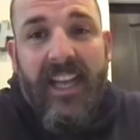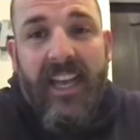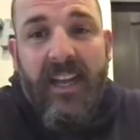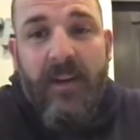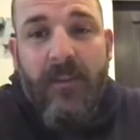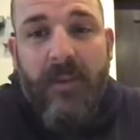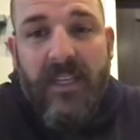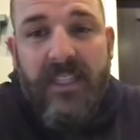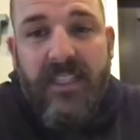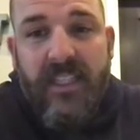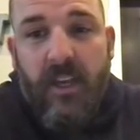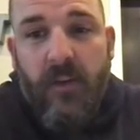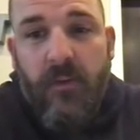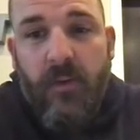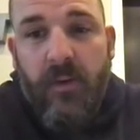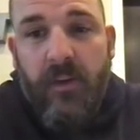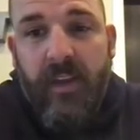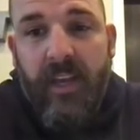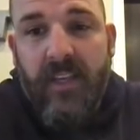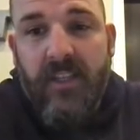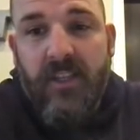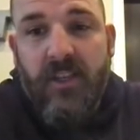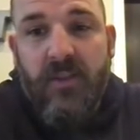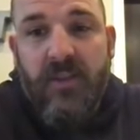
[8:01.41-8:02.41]
of myself.
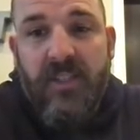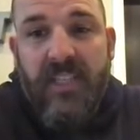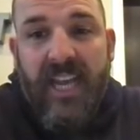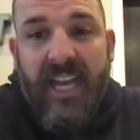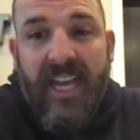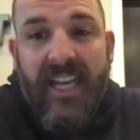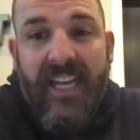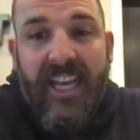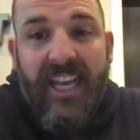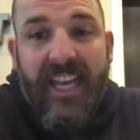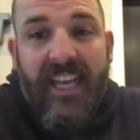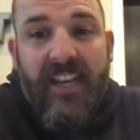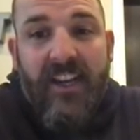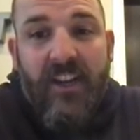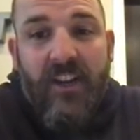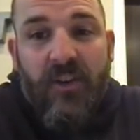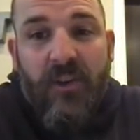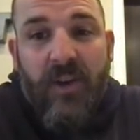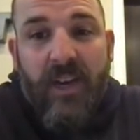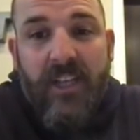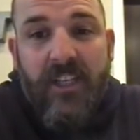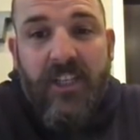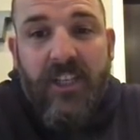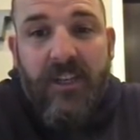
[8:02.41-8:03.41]
Okay, so tech
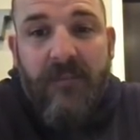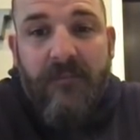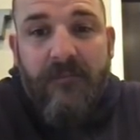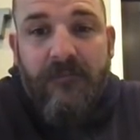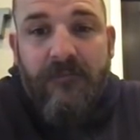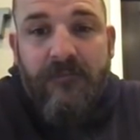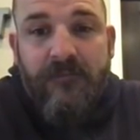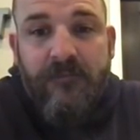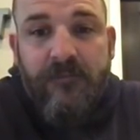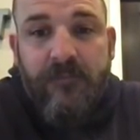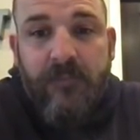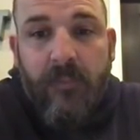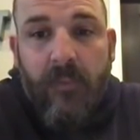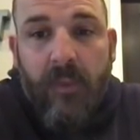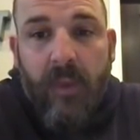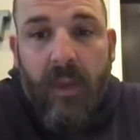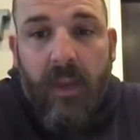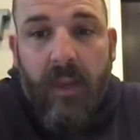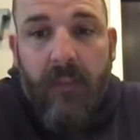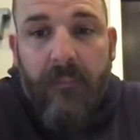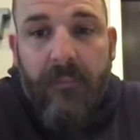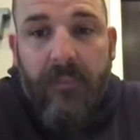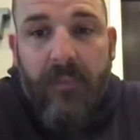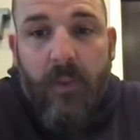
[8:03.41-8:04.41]
integration,
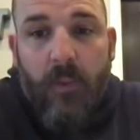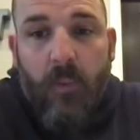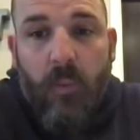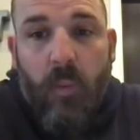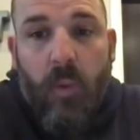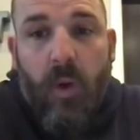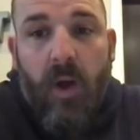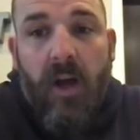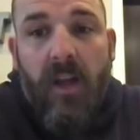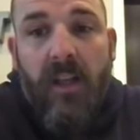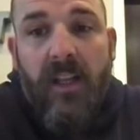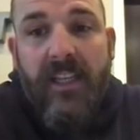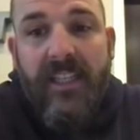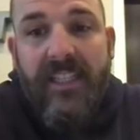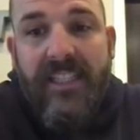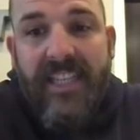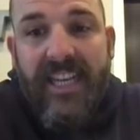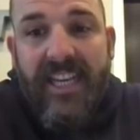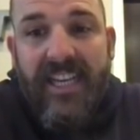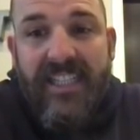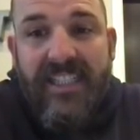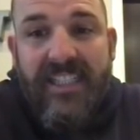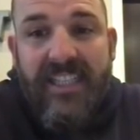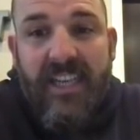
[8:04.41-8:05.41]
wallet
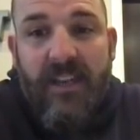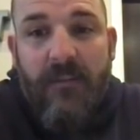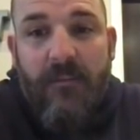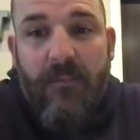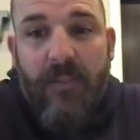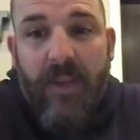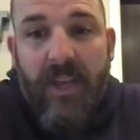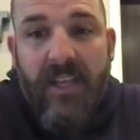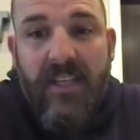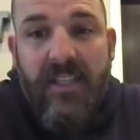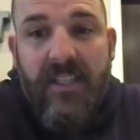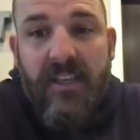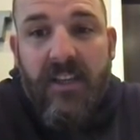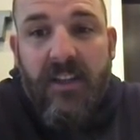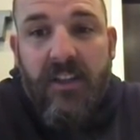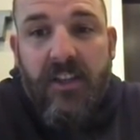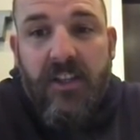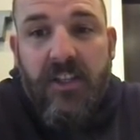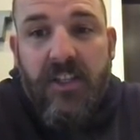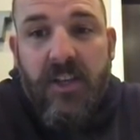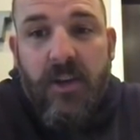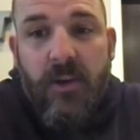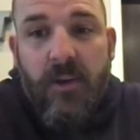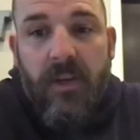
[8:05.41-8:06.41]
testing based on the
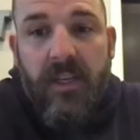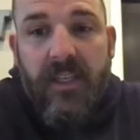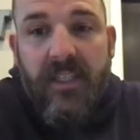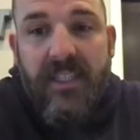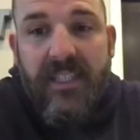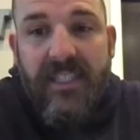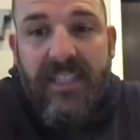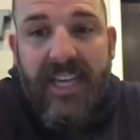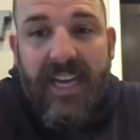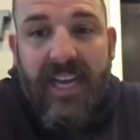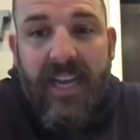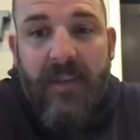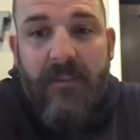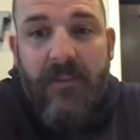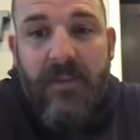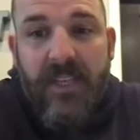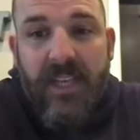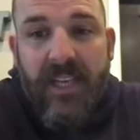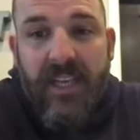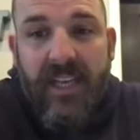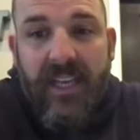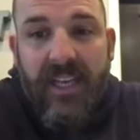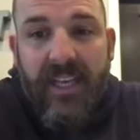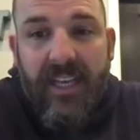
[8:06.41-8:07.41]
tokens types.
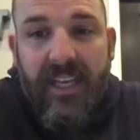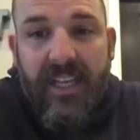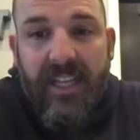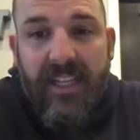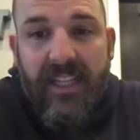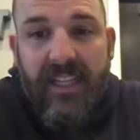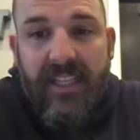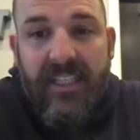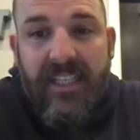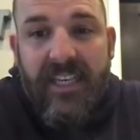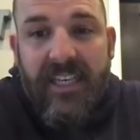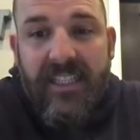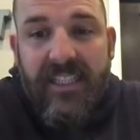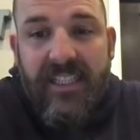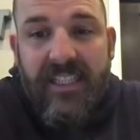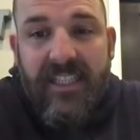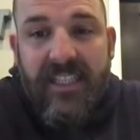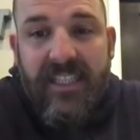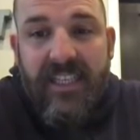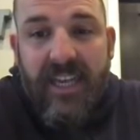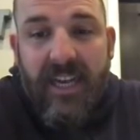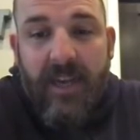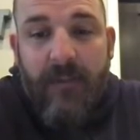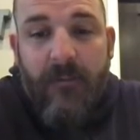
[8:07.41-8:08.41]
The testing
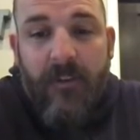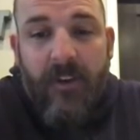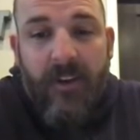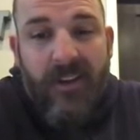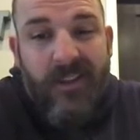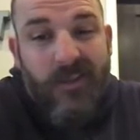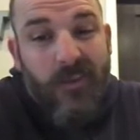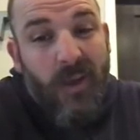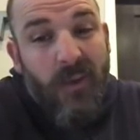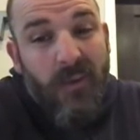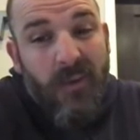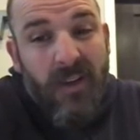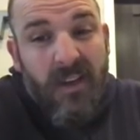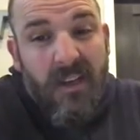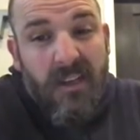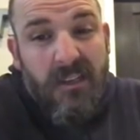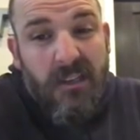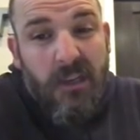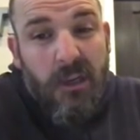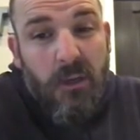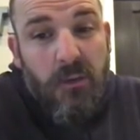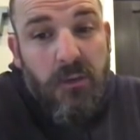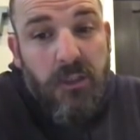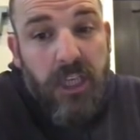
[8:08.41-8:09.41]
time varies. Well, we're on
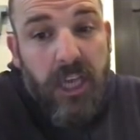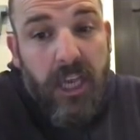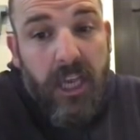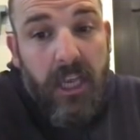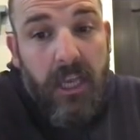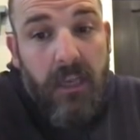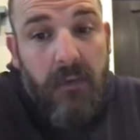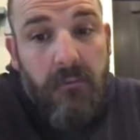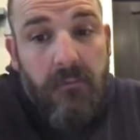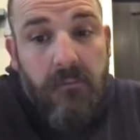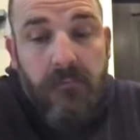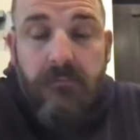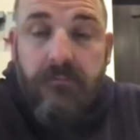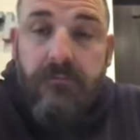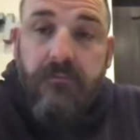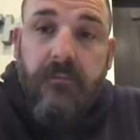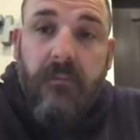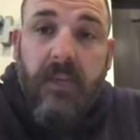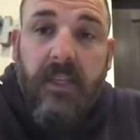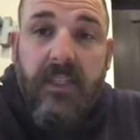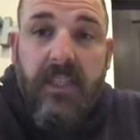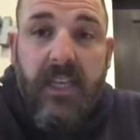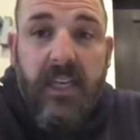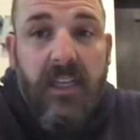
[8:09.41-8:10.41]
GoChain.
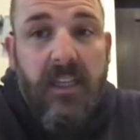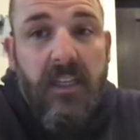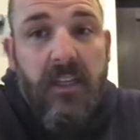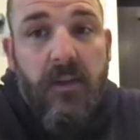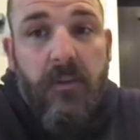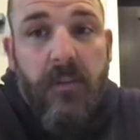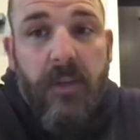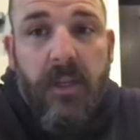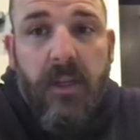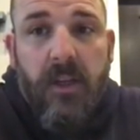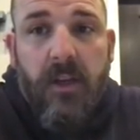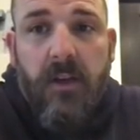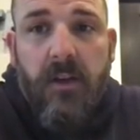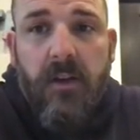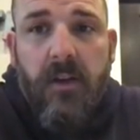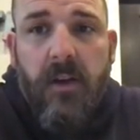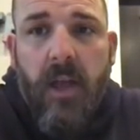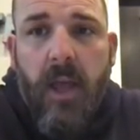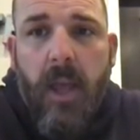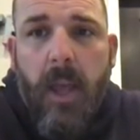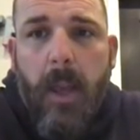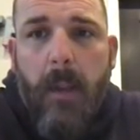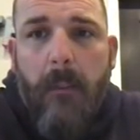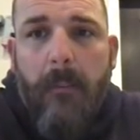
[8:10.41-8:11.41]
Might take a little bit longer.
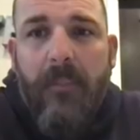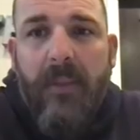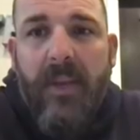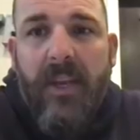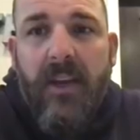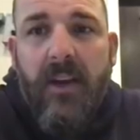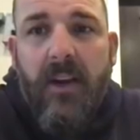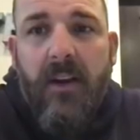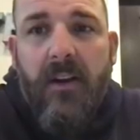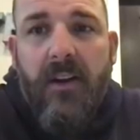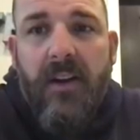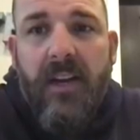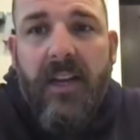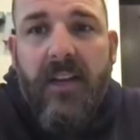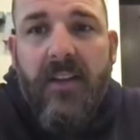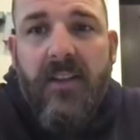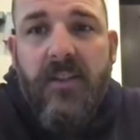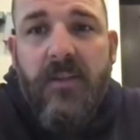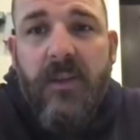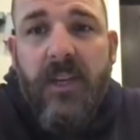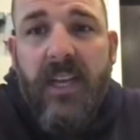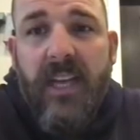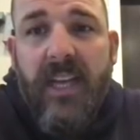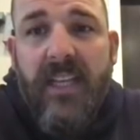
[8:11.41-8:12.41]
PR
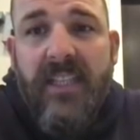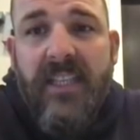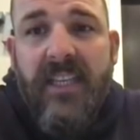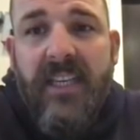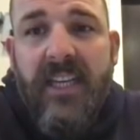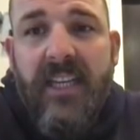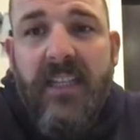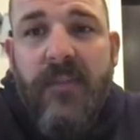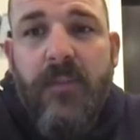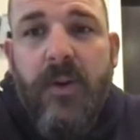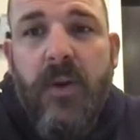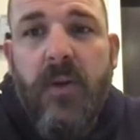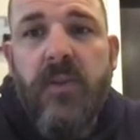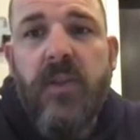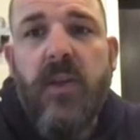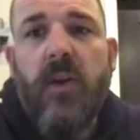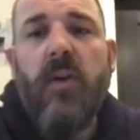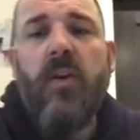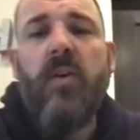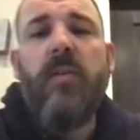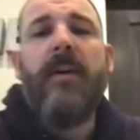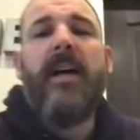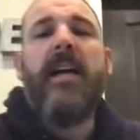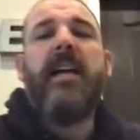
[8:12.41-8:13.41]
announcement, SNS post. Oh my